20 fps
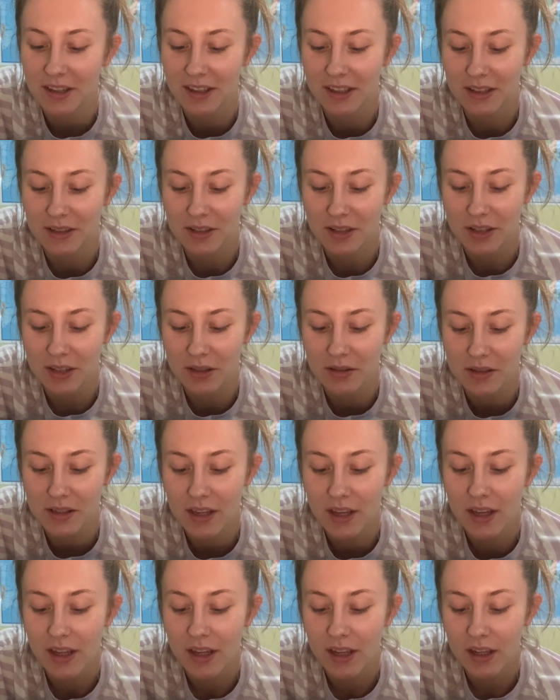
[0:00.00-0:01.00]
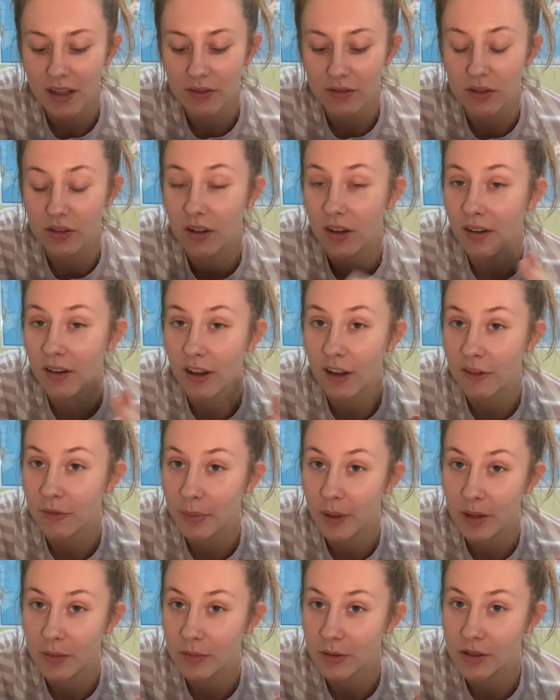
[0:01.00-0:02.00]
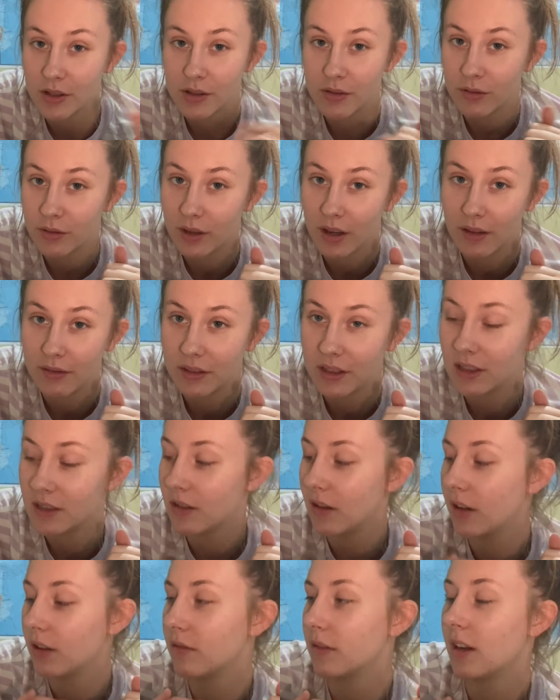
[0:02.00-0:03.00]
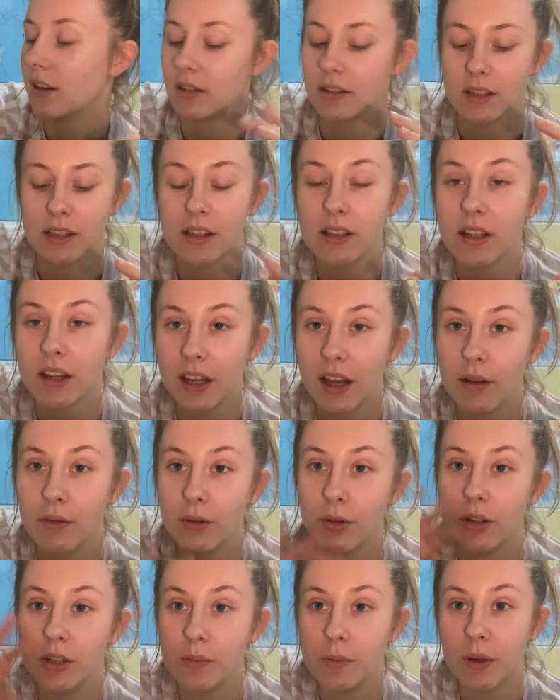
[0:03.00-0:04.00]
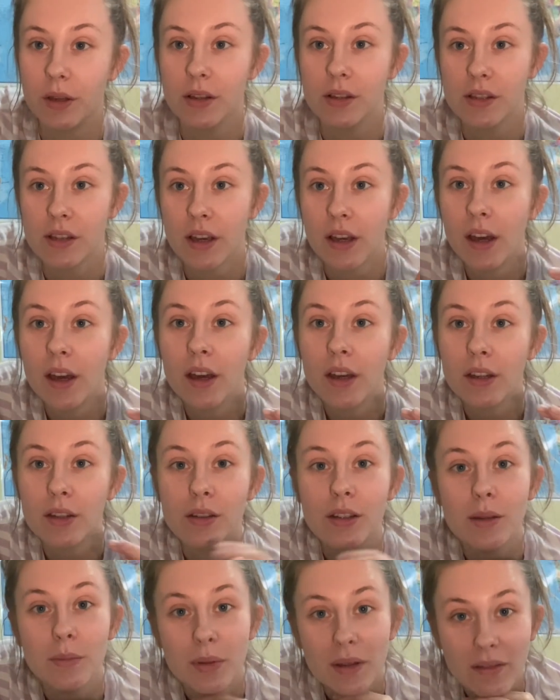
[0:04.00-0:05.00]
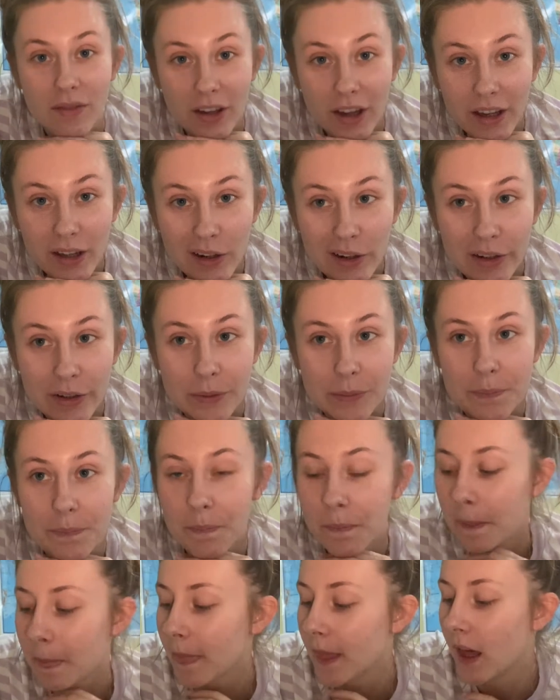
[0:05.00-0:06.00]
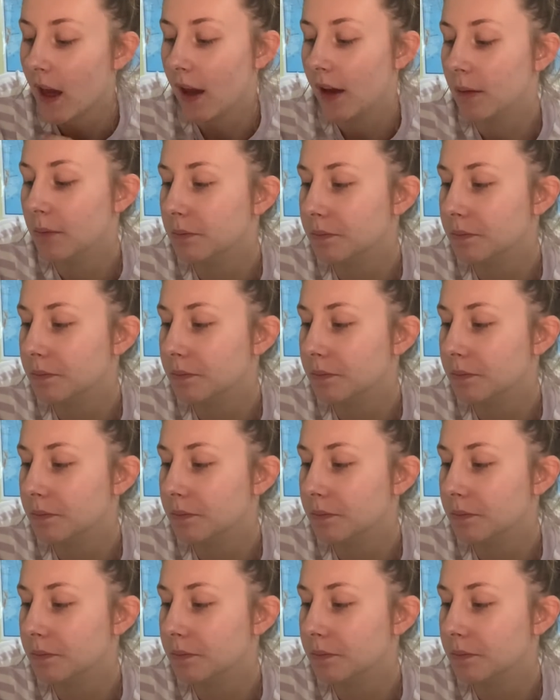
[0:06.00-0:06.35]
thing to use if you don't have paintbrushes or you have these lying around, because it's going to get ruined because you need PVA glue. I